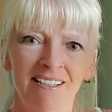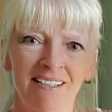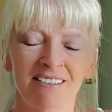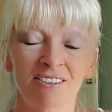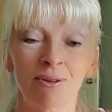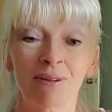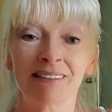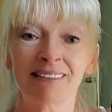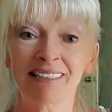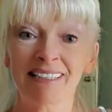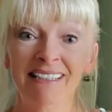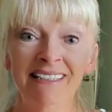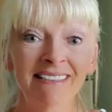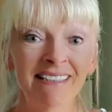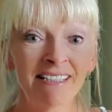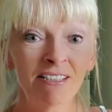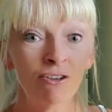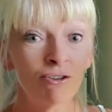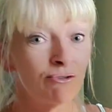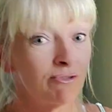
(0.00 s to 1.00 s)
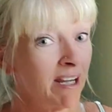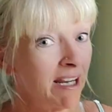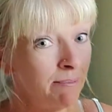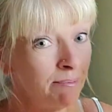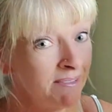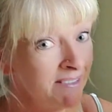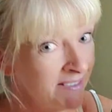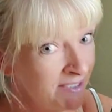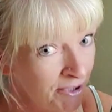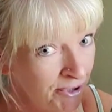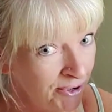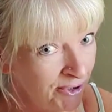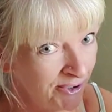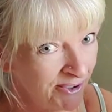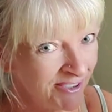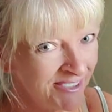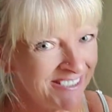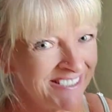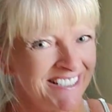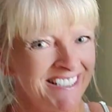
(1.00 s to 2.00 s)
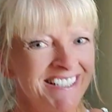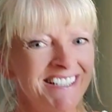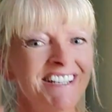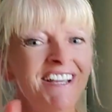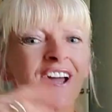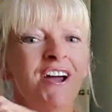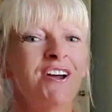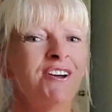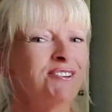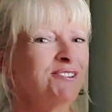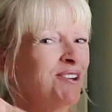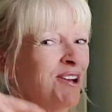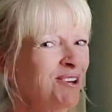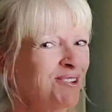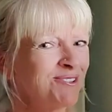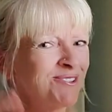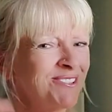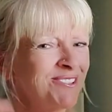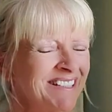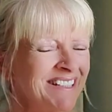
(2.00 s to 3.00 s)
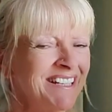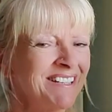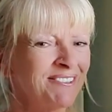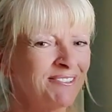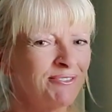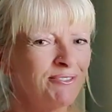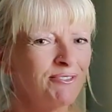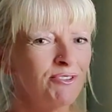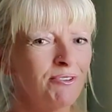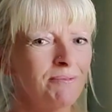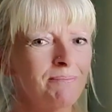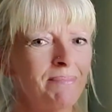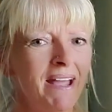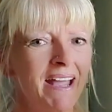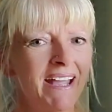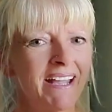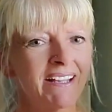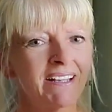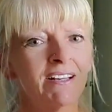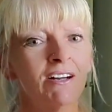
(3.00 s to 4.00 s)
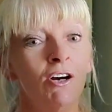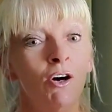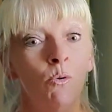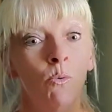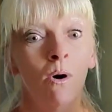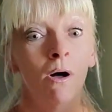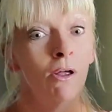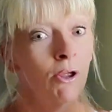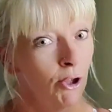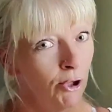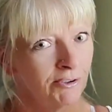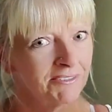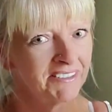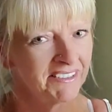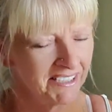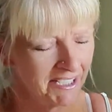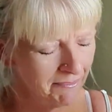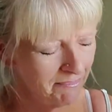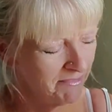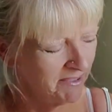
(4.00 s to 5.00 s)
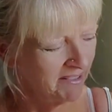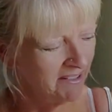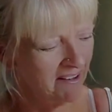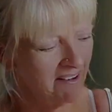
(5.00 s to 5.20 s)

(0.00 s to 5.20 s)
so it's easy to grab at security, no digging through your bag while holding up the